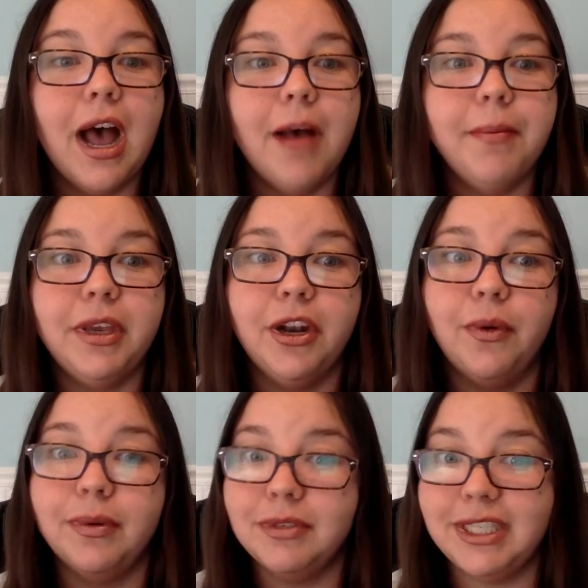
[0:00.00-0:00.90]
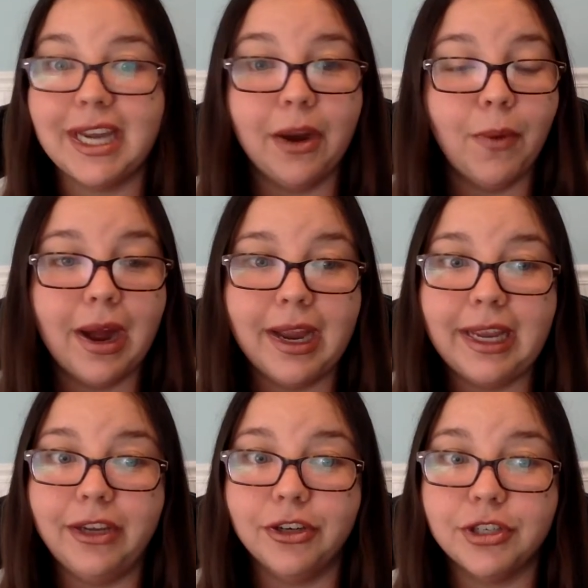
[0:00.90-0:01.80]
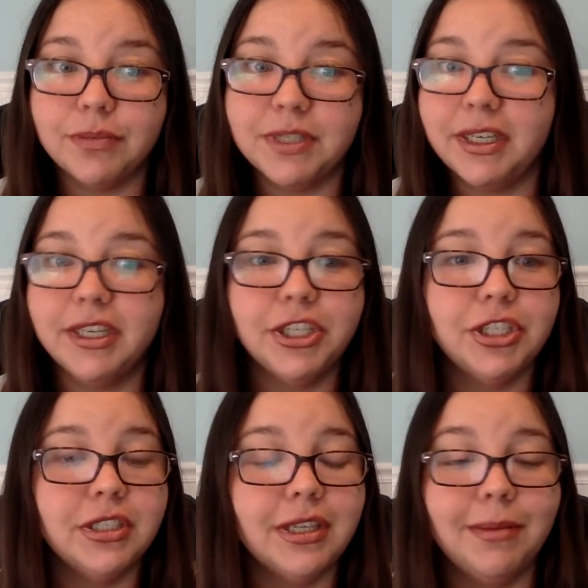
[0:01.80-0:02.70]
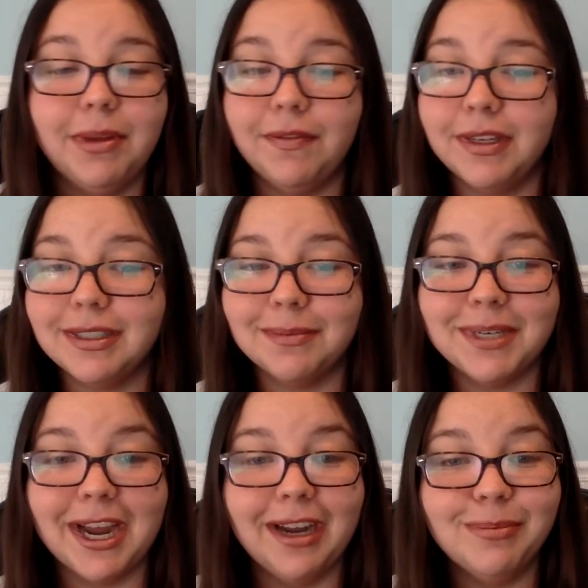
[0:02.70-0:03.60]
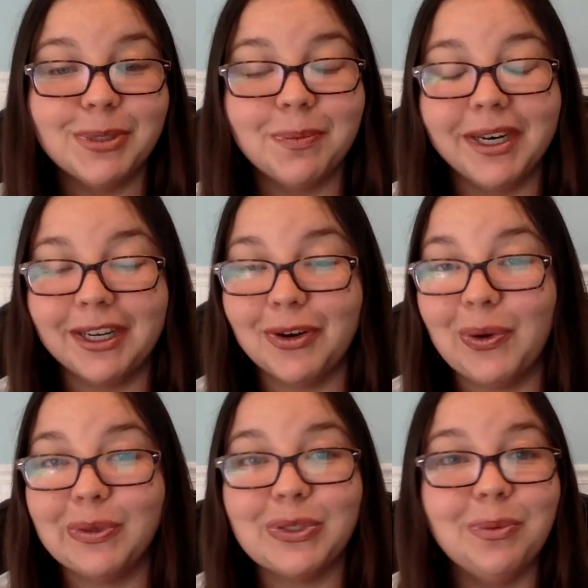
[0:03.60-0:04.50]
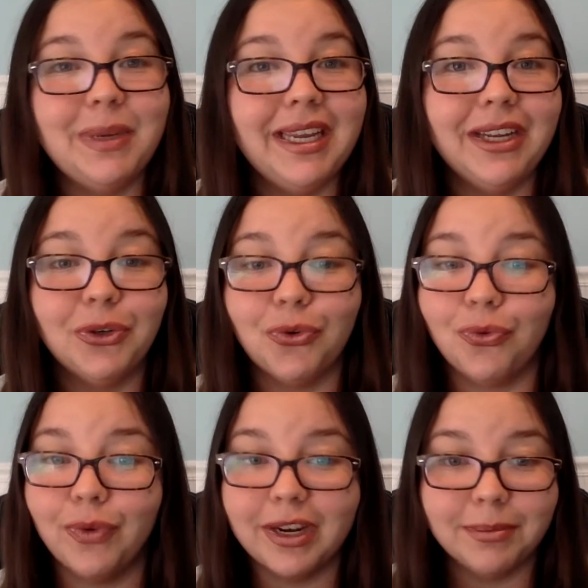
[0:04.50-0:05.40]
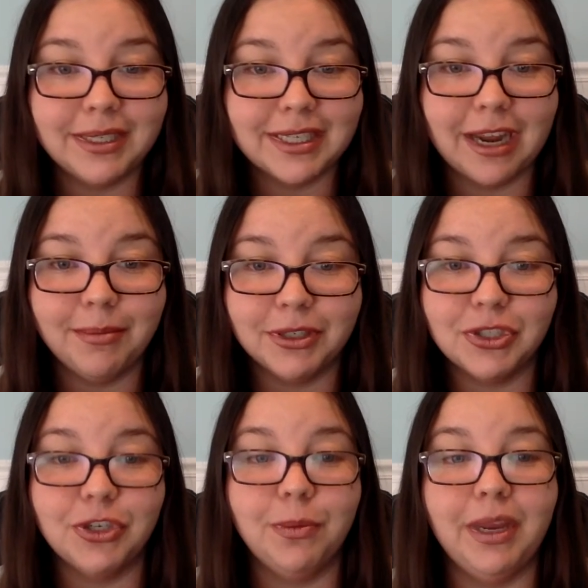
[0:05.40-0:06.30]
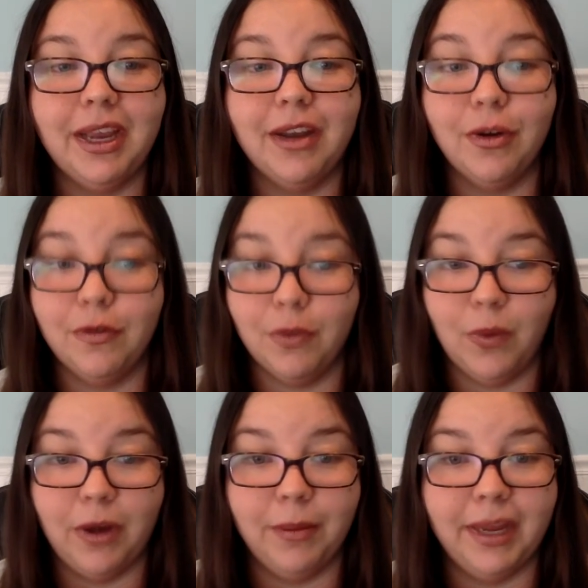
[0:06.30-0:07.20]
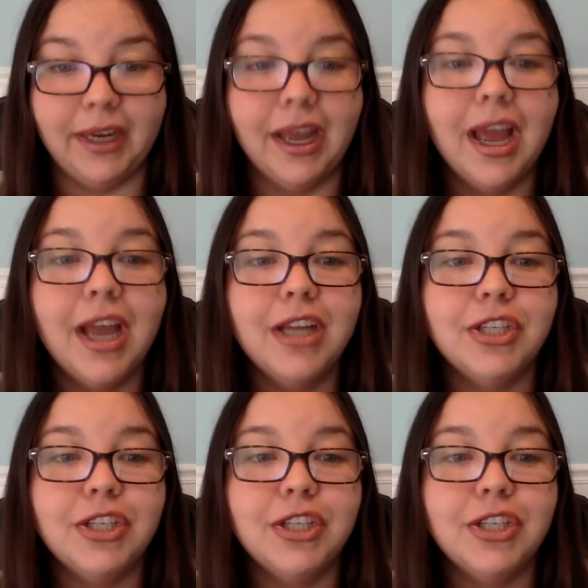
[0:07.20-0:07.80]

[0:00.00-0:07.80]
DIYing your terms and conditions can be fun sometimes, but it can also be incredibly time-consuming and overwhelming.